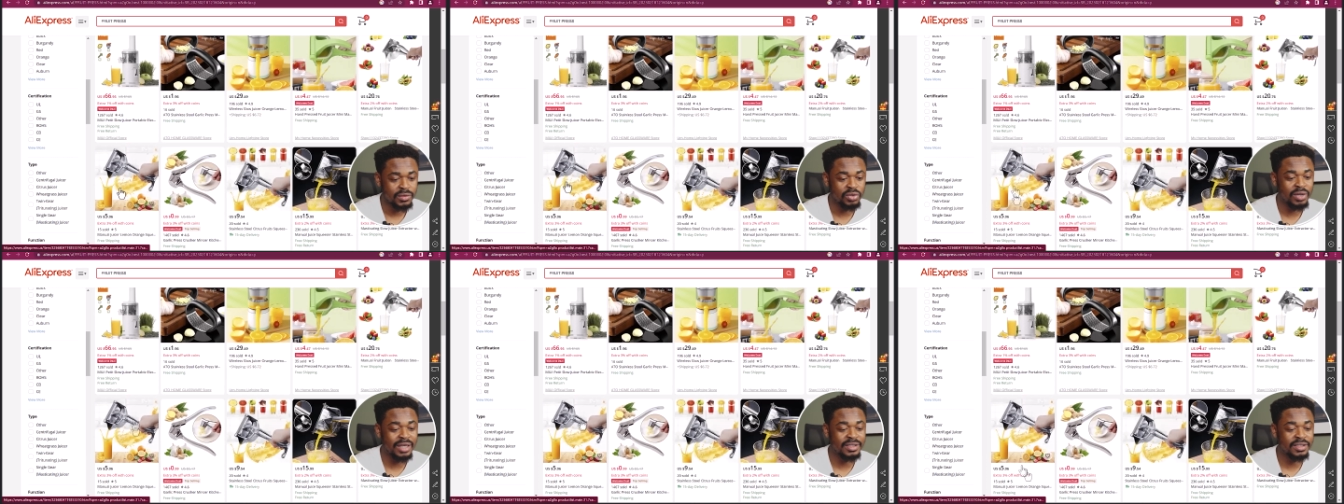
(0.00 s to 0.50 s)

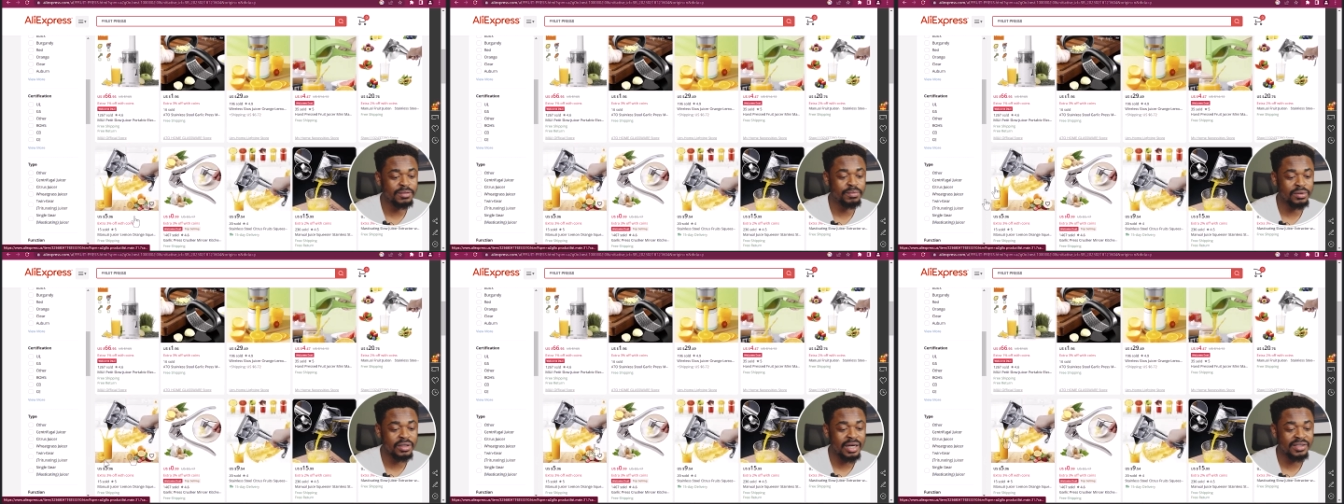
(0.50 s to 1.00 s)
you can see
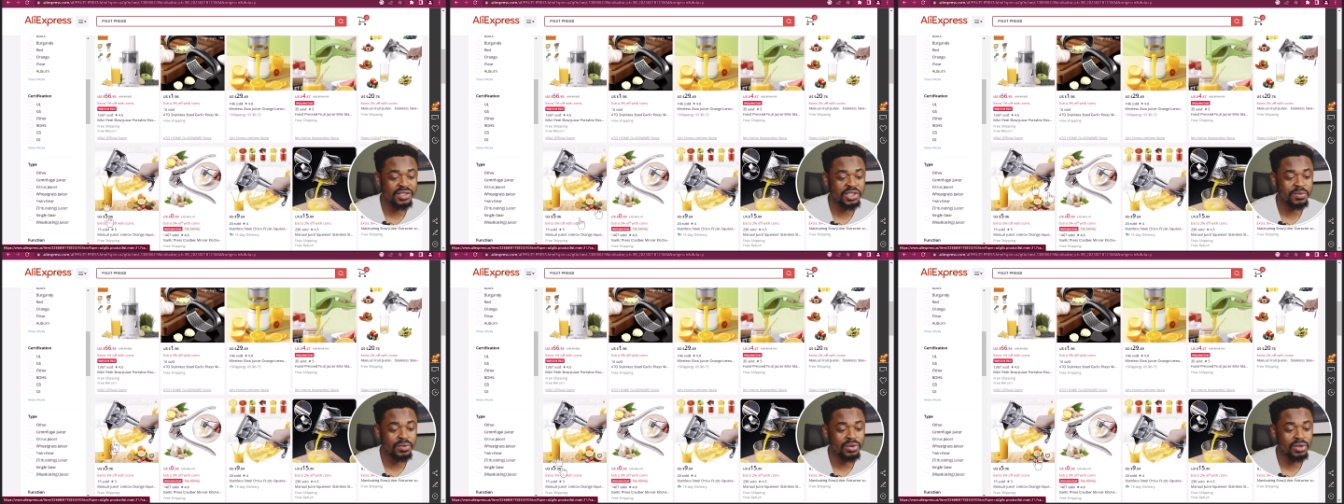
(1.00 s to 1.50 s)
you can see
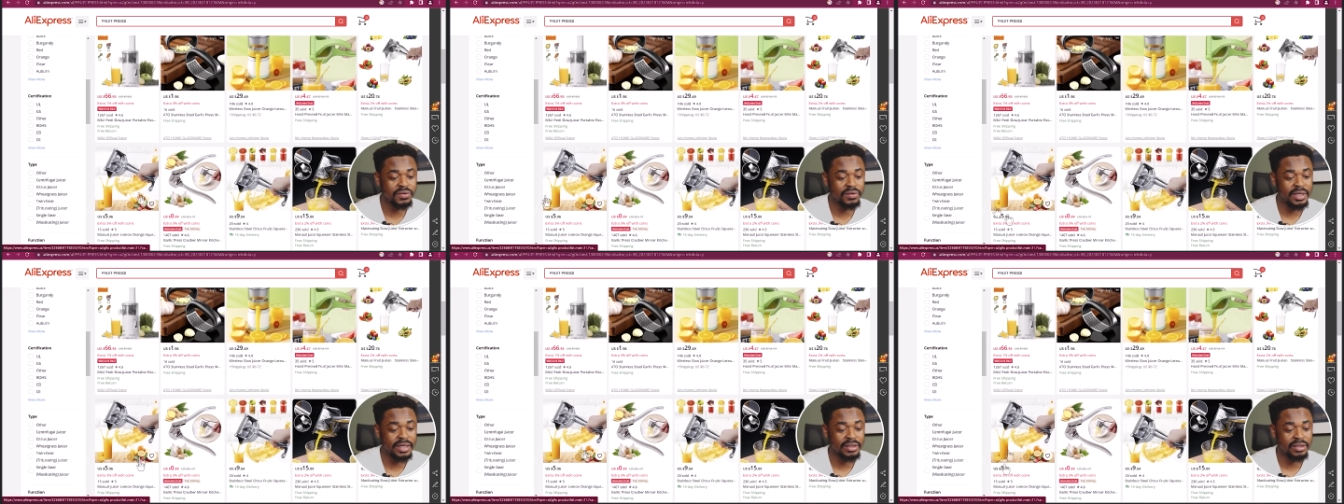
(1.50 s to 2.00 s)
this product
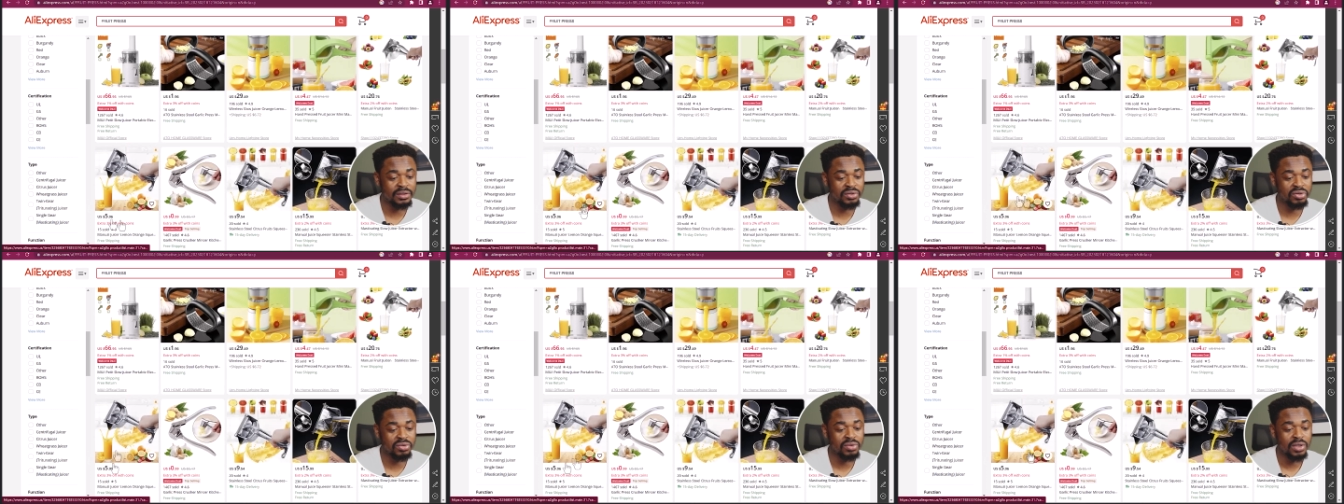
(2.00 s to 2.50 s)
for like
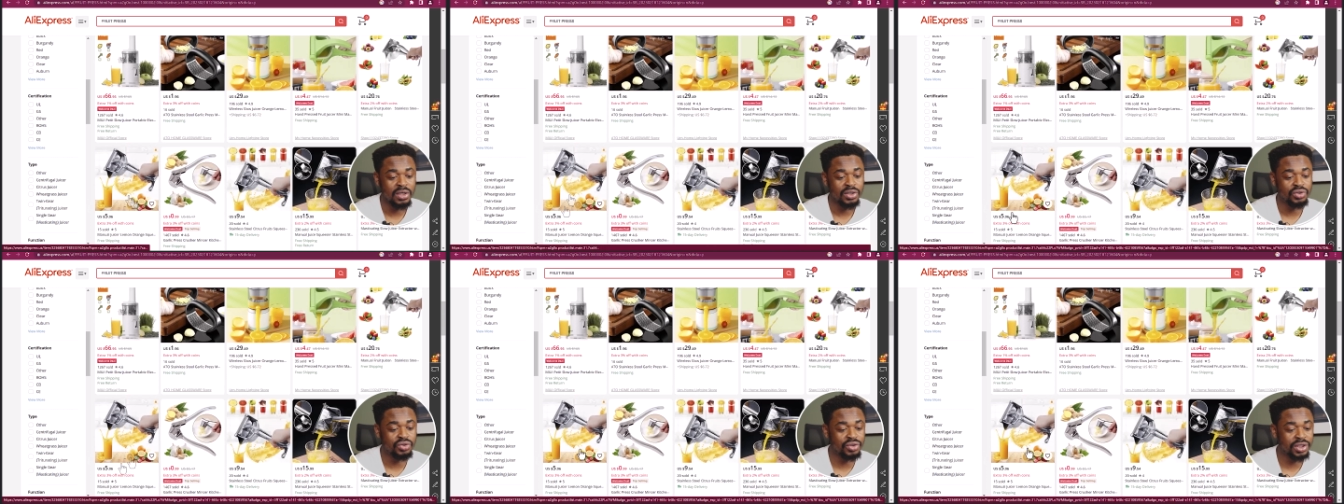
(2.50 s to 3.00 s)
you know
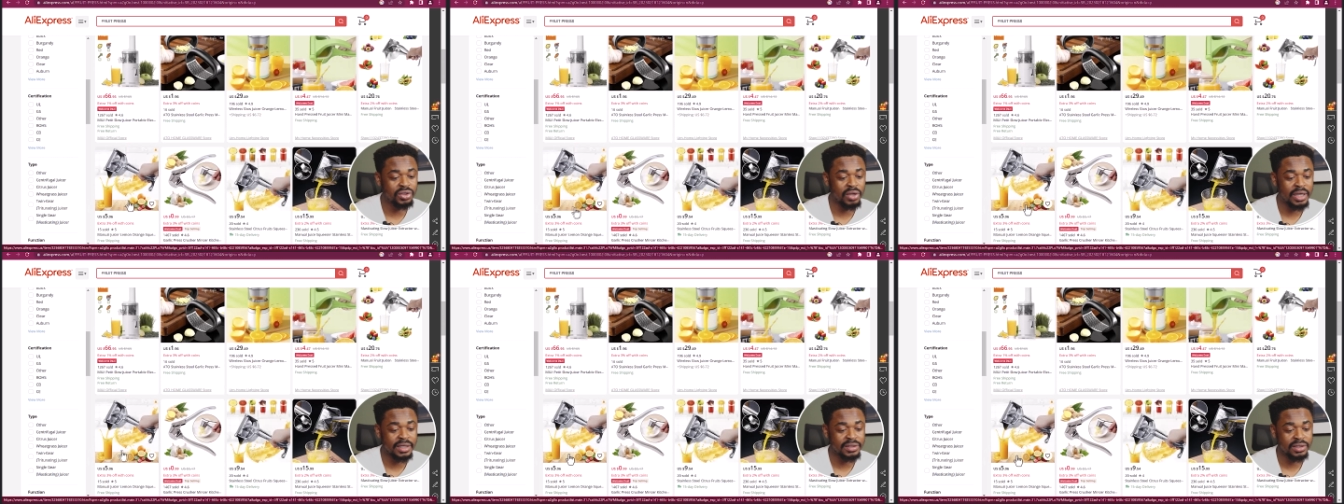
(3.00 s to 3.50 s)
three
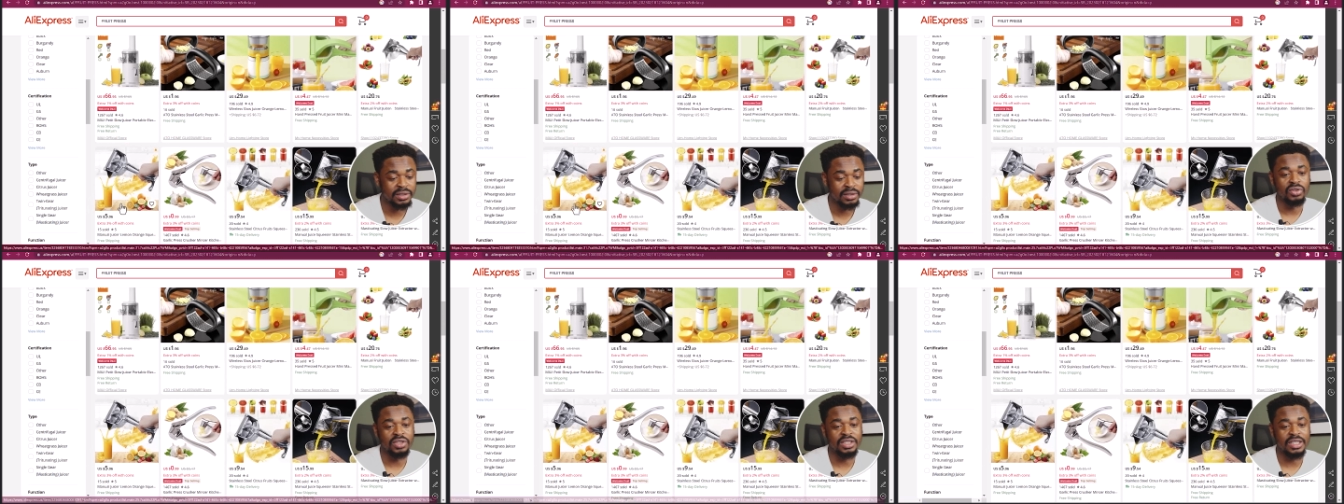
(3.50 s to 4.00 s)
dollars
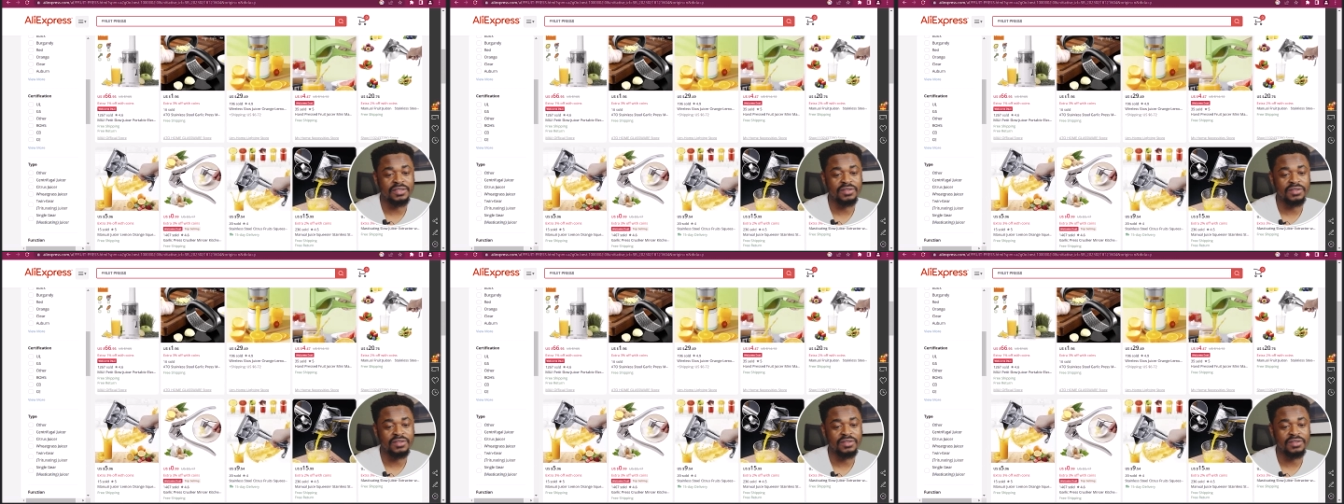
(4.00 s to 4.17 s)
so this